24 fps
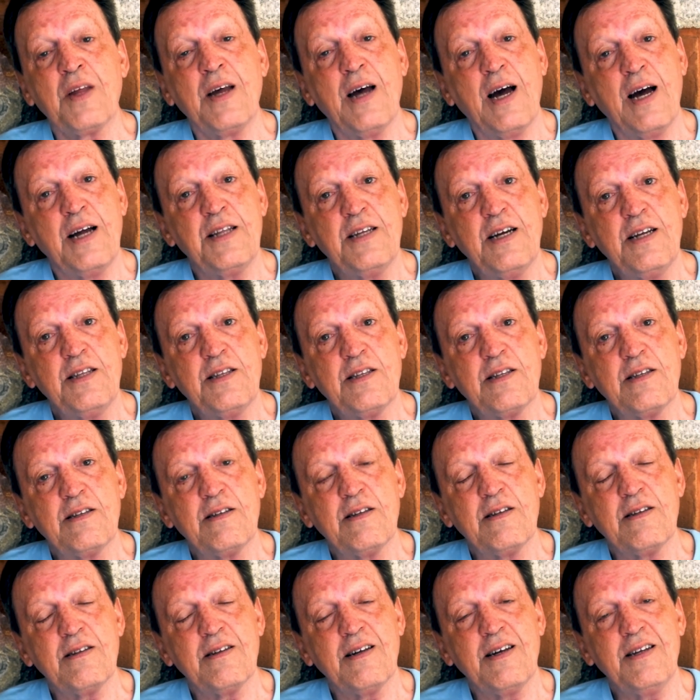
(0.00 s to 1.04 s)
And
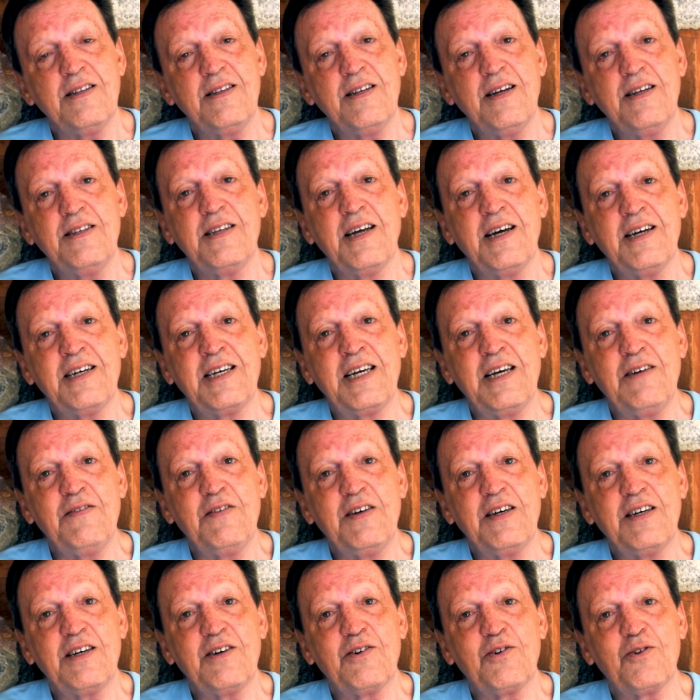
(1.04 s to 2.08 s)
then they're
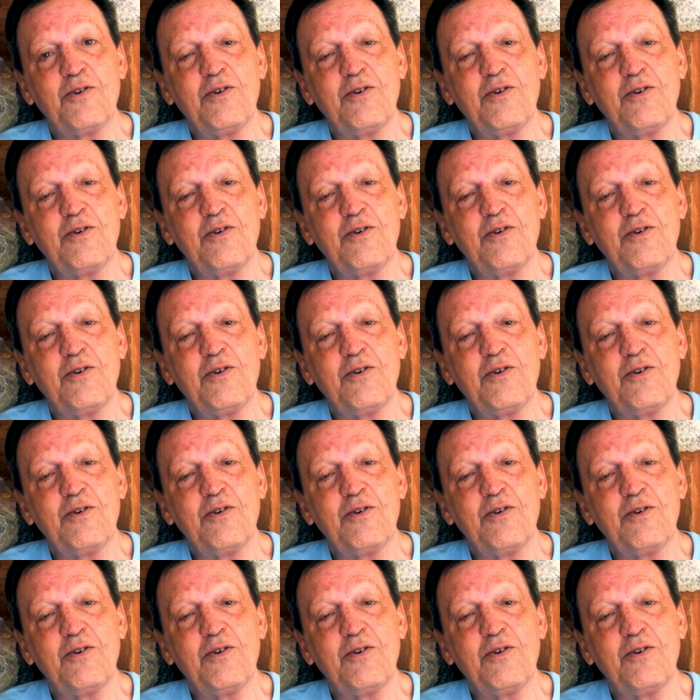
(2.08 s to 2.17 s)
giving,